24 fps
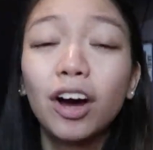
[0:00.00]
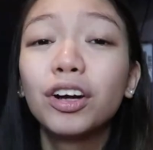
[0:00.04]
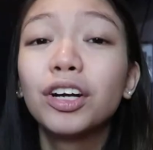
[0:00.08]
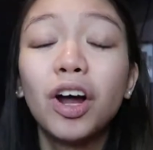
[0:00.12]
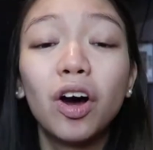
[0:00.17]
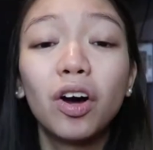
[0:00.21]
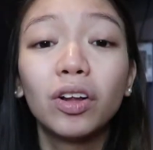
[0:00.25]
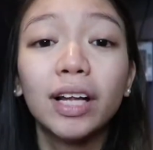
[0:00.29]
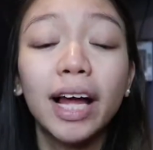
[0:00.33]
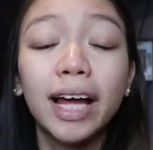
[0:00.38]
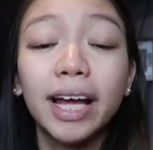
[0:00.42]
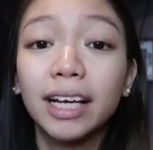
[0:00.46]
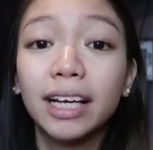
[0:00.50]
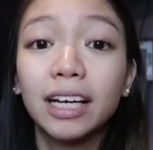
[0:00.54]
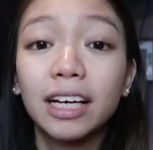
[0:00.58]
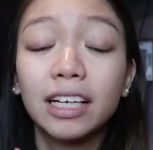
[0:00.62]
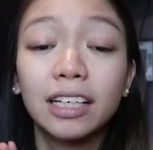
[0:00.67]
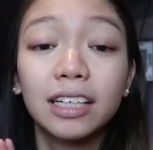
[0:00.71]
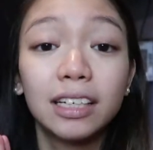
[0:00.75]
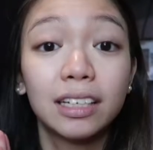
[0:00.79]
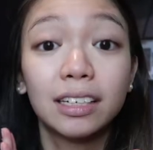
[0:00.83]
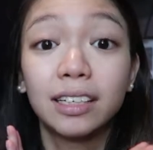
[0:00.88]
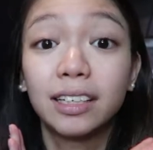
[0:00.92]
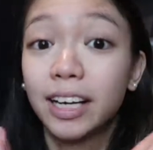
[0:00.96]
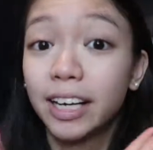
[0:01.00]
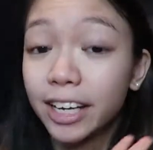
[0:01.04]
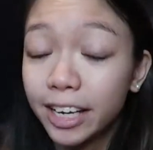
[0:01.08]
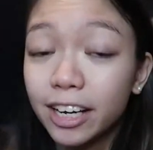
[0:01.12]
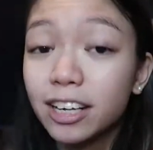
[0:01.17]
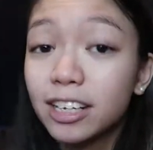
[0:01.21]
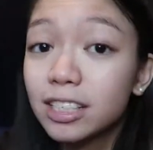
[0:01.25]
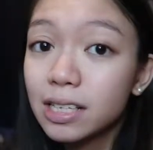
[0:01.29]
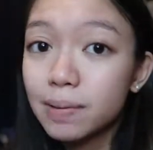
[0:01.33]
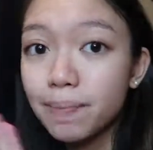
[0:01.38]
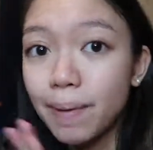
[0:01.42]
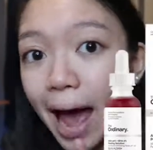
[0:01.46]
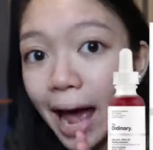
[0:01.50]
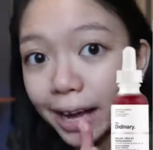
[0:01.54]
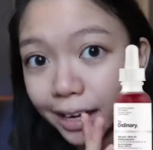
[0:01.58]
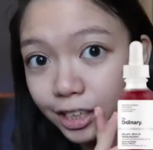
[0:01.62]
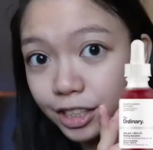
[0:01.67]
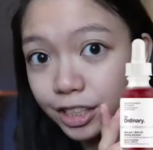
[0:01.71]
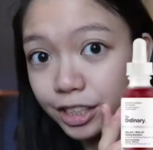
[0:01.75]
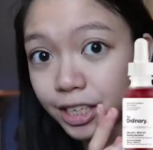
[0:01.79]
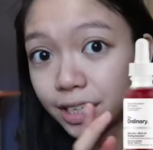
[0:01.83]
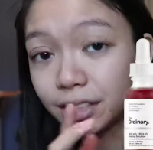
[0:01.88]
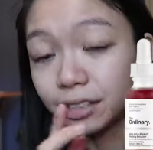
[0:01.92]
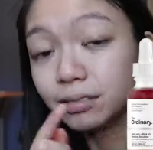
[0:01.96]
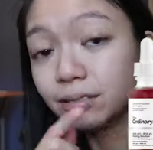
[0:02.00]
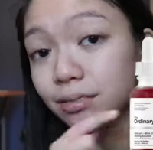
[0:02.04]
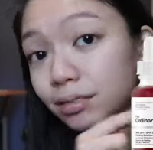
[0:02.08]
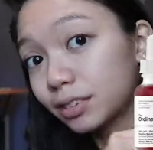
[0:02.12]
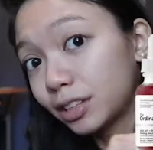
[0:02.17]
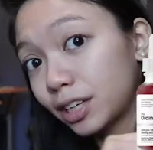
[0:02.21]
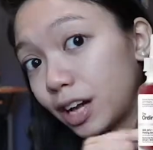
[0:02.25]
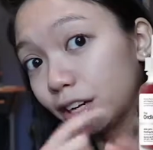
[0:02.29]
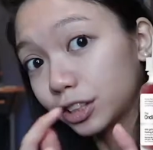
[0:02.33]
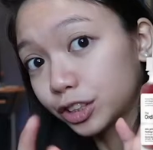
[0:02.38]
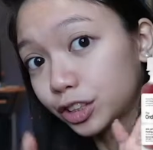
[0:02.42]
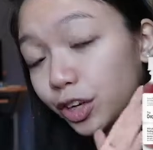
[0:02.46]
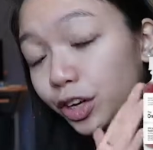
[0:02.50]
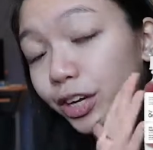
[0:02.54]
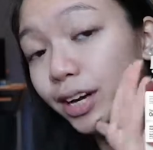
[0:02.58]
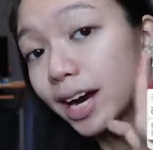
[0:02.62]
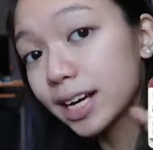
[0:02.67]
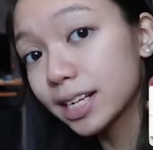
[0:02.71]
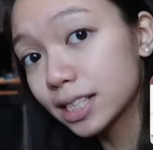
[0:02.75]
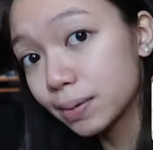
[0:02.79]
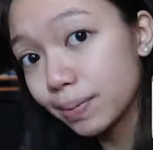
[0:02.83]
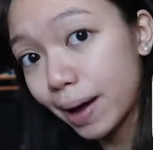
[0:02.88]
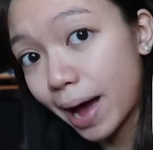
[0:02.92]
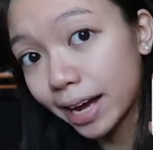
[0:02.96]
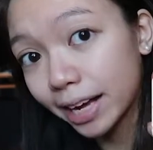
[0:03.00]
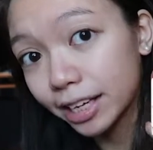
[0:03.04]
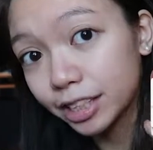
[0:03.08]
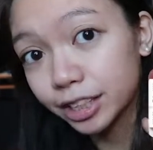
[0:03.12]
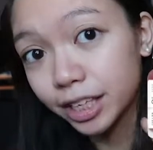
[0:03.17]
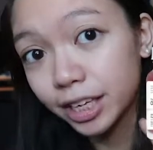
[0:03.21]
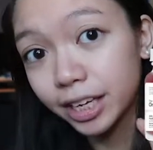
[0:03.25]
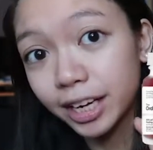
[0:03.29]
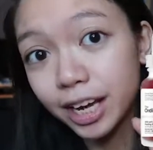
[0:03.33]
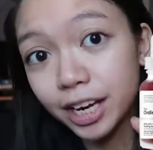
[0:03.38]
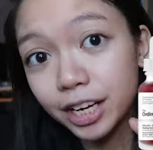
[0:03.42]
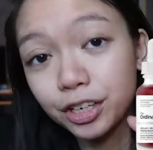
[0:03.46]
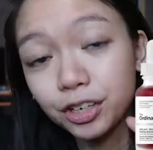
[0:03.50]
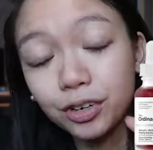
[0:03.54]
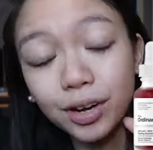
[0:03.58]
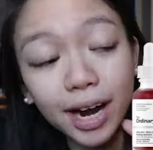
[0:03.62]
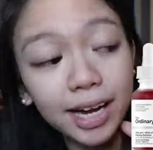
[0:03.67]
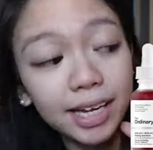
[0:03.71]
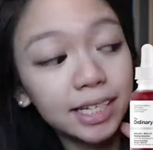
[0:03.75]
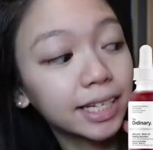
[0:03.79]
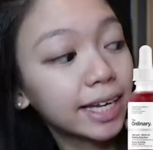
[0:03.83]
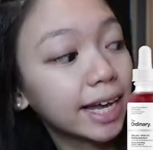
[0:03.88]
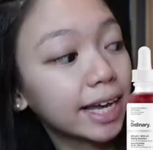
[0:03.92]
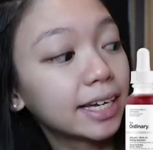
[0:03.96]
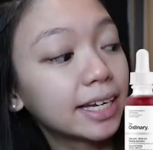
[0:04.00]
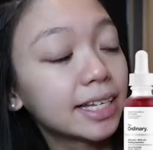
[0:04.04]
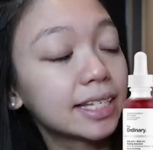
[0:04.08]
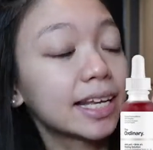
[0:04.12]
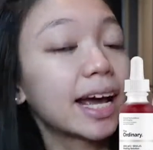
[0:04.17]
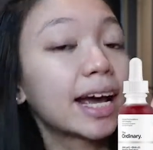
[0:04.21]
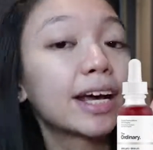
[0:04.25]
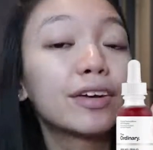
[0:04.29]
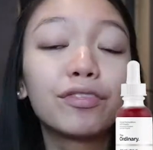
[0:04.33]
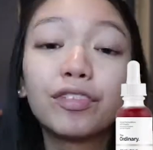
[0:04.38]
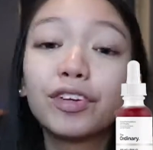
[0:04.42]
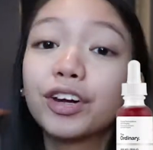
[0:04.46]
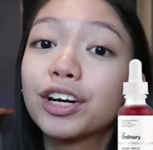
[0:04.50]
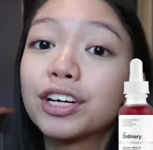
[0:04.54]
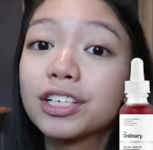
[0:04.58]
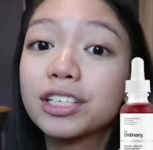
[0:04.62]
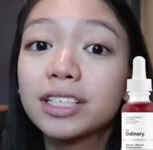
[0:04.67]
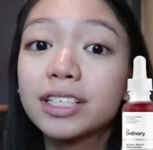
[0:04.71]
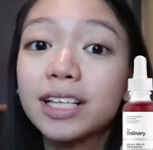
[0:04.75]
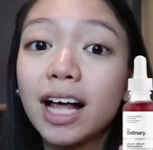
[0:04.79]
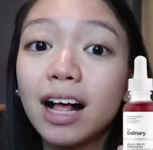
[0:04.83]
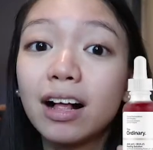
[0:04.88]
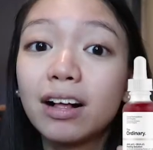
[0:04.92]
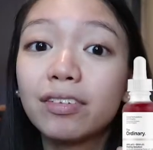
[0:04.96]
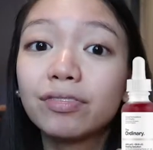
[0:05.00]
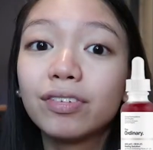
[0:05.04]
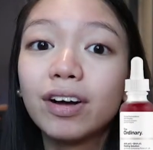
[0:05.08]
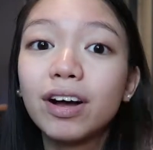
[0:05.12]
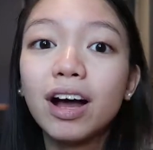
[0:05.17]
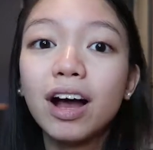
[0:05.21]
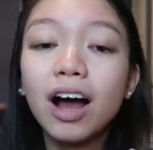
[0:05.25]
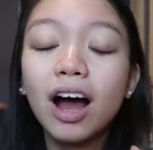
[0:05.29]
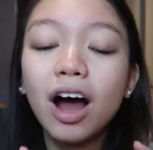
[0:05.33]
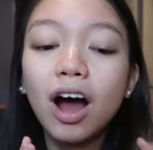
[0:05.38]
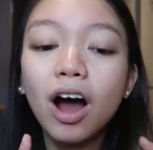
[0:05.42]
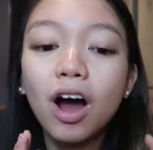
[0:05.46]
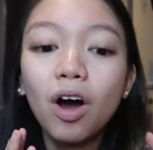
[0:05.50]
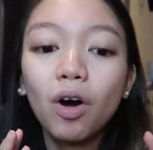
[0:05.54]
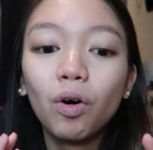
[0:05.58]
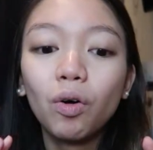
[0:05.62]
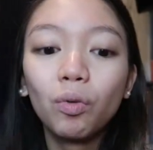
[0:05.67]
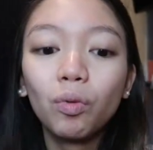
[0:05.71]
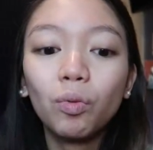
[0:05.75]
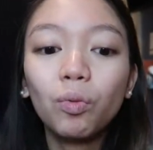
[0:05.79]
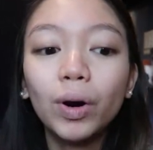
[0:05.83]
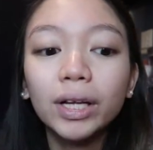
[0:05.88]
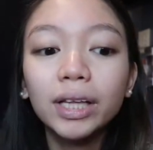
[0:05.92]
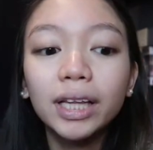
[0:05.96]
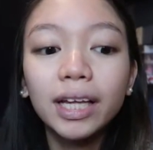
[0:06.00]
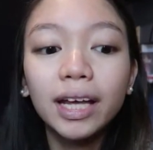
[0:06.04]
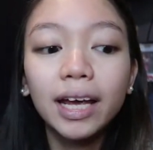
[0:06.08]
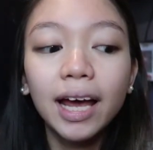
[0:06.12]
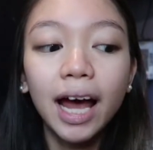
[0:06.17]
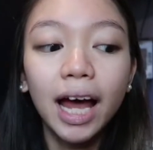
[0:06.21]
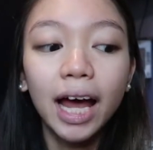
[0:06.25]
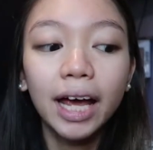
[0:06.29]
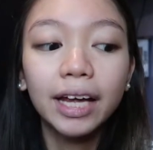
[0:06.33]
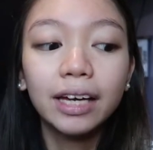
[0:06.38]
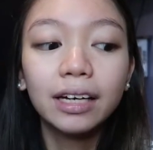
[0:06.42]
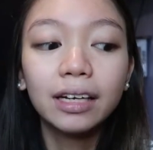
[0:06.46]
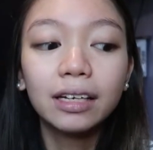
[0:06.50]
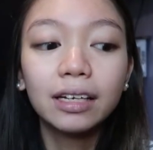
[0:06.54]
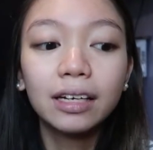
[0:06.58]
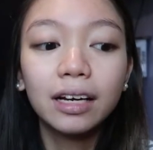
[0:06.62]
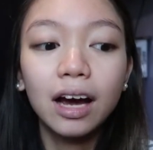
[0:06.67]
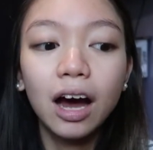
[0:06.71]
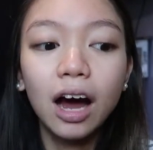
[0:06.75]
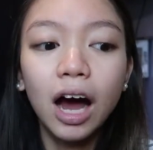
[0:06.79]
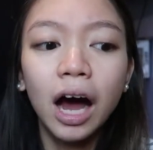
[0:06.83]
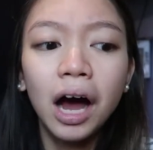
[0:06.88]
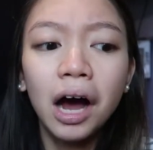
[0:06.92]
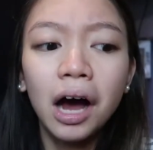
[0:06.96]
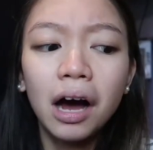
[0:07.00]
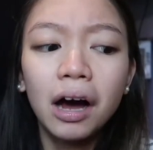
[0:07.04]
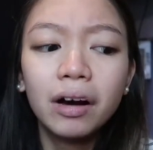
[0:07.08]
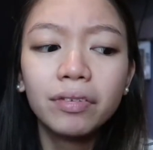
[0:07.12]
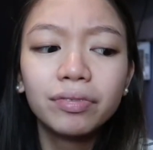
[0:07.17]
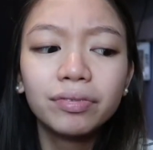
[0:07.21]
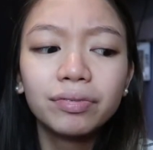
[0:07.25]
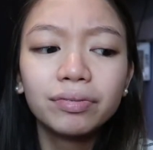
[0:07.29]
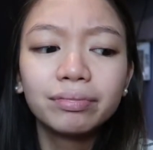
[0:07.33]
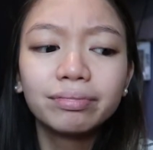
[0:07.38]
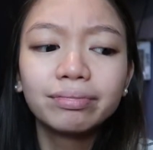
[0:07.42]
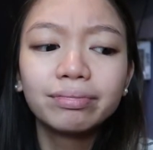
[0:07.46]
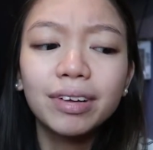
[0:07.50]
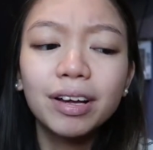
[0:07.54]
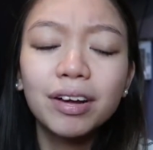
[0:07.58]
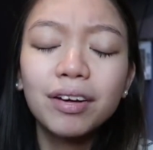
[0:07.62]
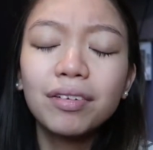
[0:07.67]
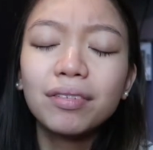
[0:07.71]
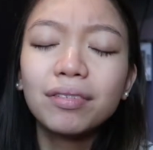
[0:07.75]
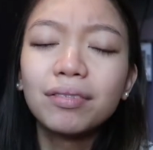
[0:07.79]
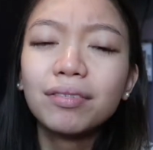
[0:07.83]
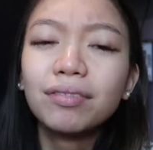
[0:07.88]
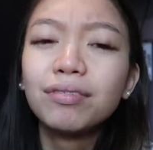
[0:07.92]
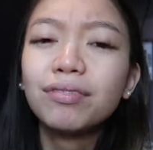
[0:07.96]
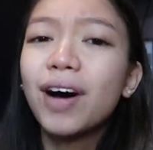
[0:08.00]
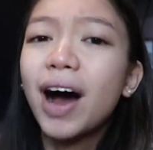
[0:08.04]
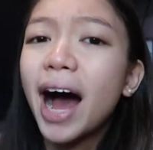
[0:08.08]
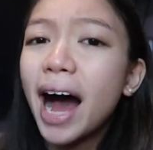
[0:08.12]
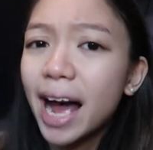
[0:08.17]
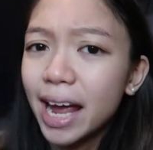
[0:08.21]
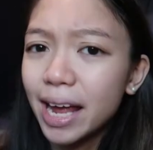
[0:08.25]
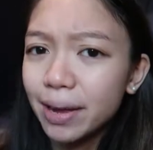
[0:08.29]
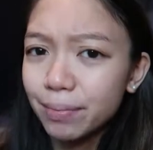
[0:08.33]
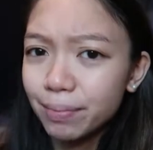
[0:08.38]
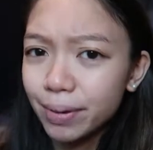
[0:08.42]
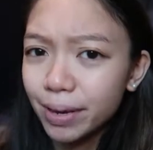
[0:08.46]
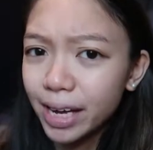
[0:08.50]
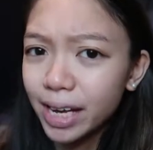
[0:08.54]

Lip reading: don't know, like, here's the packaging. I'll show you guys the packaging and you guys can decide for yourself what kind of vibe